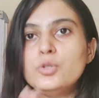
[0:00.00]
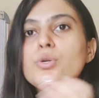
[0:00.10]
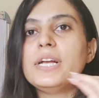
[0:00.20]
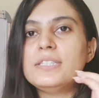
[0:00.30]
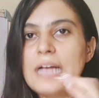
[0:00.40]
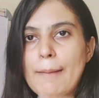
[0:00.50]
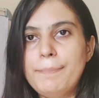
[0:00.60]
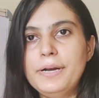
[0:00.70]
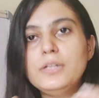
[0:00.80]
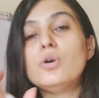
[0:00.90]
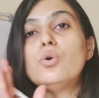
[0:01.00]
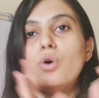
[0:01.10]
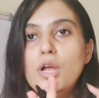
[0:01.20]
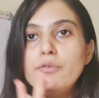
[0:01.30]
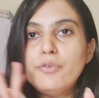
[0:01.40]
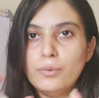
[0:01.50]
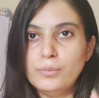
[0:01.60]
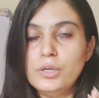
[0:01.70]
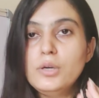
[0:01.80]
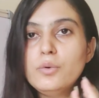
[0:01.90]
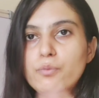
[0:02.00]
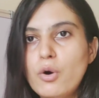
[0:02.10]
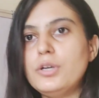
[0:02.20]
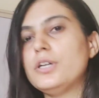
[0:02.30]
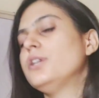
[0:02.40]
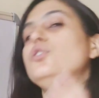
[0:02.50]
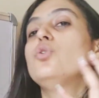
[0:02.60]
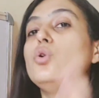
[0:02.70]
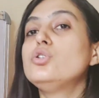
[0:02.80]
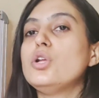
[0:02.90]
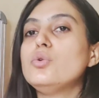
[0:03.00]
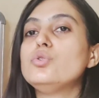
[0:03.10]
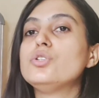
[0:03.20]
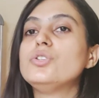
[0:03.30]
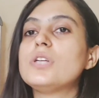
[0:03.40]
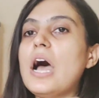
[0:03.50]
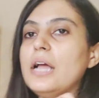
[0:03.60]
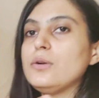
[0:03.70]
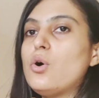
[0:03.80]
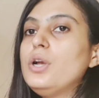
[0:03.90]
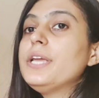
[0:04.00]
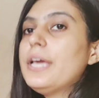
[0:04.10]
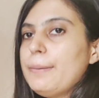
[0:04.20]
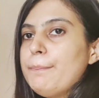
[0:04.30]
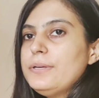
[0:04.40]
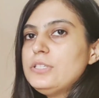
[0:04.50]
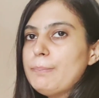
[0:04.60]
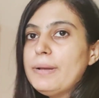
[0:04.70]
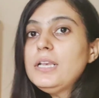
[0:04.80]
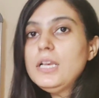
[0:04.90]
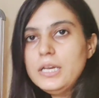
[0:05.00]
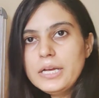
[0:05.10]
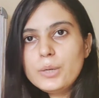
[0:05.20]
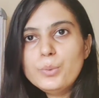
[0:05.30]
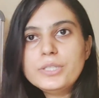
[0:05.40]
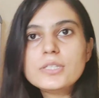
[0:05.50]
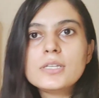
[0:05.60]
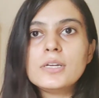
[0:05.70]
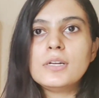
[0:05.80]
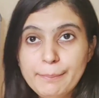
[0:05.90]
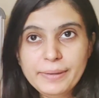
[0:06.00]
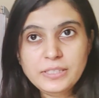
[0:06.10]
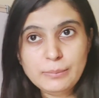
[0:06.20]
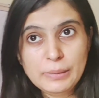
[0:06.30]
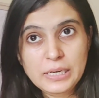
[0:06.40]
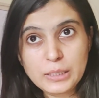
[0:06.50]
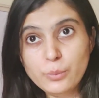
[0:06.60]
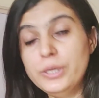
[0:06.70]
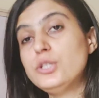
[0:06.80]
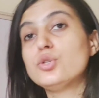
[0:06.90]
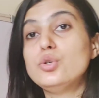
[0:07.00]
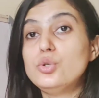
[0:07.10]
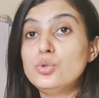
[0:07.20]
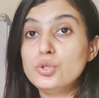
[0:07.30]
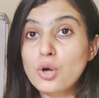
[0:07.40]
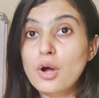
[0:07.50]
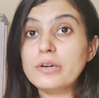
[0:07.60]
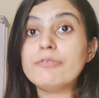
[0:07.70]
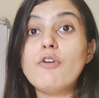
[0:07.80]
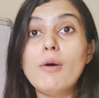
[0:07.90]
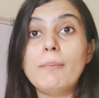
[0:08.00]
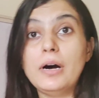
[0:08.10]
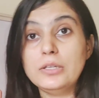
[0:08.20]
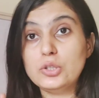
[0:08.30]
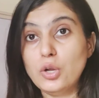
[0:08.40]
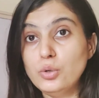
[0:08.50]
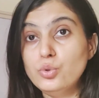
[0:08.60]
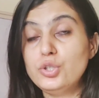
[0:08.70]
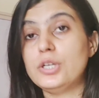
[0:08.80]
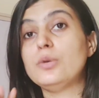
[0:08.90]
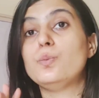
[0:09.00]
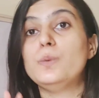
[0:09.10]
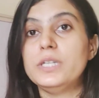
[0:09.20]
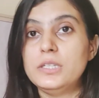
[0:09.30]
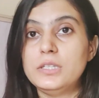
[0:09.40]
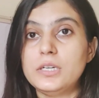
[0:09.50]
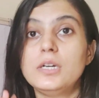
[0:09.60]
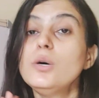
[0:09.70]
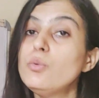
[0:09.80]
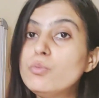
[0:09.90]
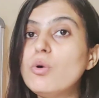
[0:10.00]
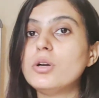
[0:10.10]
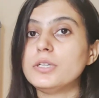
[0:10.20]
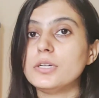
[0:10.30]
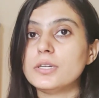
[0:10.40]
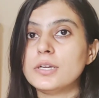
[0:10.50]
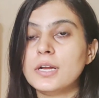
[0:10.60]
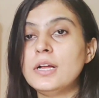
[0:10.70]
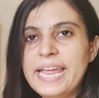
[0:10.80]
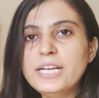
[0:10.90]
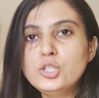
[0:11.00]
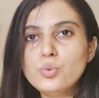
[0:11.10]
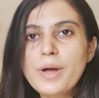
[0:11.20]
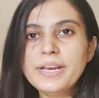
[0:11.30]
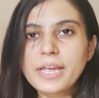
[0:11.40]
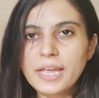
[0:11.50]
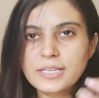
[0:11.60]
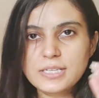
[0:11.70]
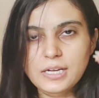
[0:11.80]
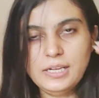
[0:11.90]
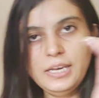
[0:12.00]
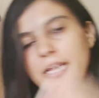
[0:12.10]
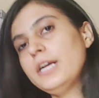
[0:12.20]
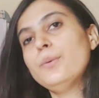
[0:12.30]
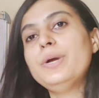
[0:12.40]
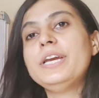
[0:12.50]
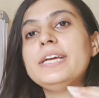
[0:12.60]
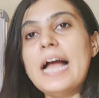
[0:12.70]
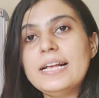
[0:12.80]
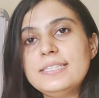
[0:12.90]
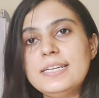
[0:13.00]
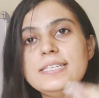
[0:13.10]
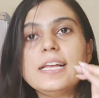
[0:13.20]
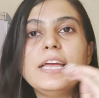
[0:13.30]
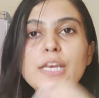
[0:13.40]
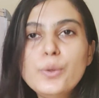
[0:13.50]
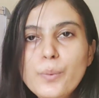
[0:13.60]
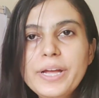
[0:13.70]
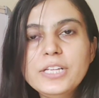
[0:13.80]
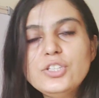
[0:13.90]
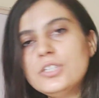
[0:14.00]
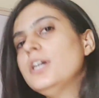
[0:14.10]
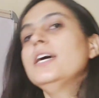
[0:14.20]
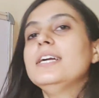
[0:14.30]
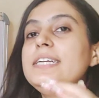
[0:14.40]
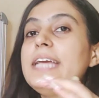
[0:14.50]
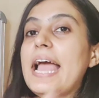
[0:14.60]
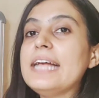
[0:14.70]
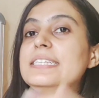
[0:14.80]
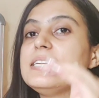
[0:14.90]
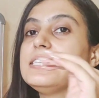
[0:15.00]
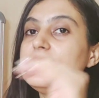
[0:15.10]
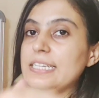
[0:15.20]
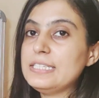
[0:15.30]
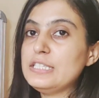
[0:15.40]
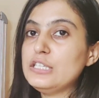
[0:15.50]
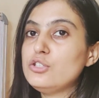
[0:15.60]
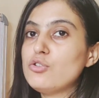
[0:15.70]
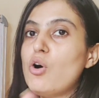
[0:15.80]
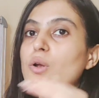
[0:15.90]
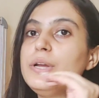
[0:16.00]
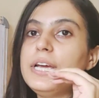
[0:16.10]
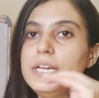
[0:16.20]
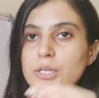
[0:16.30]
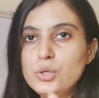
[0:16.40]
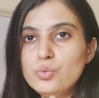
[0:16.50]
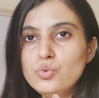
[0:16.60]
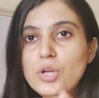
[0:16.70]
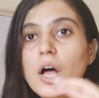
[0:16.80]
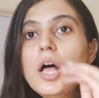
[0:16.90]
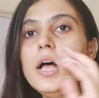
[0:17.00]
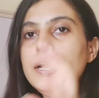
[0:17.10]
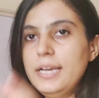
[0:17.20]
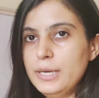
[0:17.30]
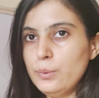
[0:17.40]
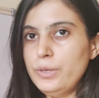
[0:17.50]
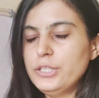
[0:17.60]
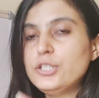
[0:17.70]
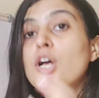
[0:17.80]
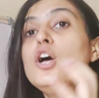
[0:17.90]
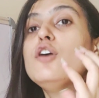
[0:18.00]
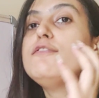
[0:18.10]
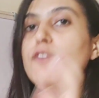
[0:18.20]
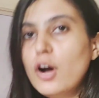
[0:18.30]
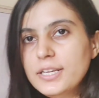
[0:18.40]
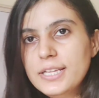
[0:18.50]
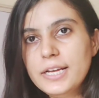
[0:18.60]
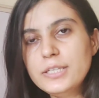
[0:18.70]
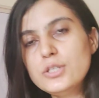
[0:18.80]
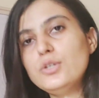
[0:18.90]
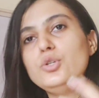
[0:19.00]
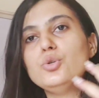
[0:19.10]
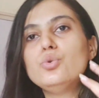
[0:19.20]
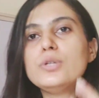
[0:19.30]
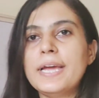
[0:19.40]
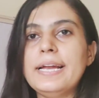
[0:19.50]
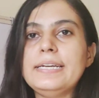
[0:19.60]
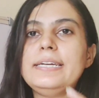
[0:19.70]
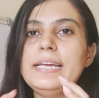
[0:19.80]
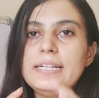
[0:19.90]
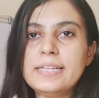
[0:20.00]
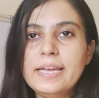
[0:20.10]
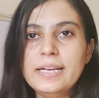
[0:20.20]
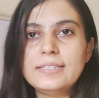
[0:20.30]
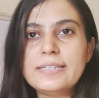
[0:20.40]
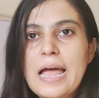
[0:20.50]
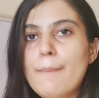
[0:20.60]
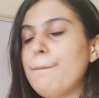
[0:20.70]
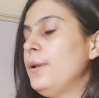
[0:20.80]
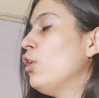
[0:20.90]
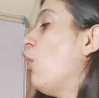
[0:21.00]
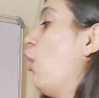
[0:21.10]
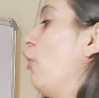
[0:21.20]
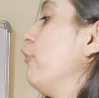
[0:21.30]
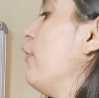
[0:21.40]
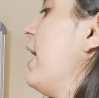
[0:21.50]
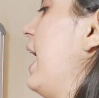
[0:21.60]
You can separate the oil from the water. Those solutions are called immiscible liquids. Immiscible liquids do not form a solution with the water. Next one is liquid gases, in which gases is dissolved into the liquids. For this, you can take the example of